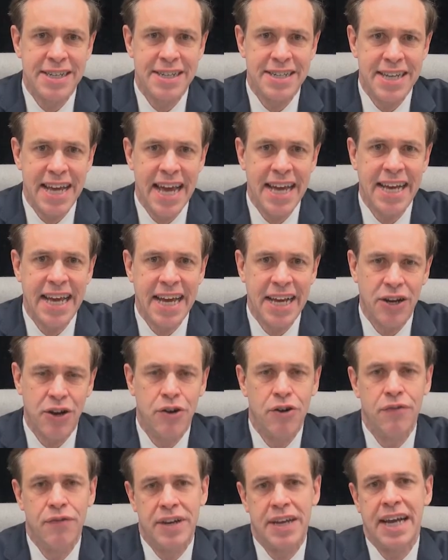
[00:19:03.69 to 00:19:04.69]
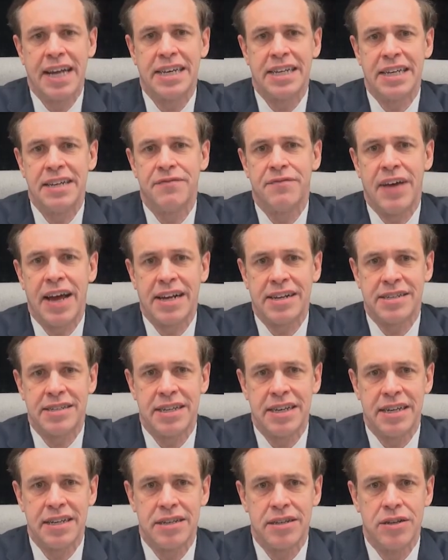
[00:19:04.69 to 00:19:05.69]
take a COVID-19
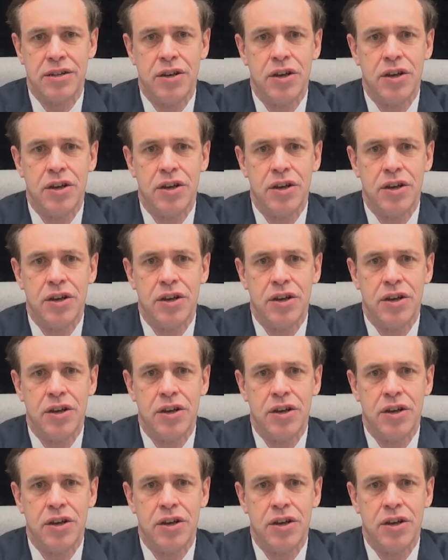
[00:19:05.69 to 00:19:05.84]
vaccine.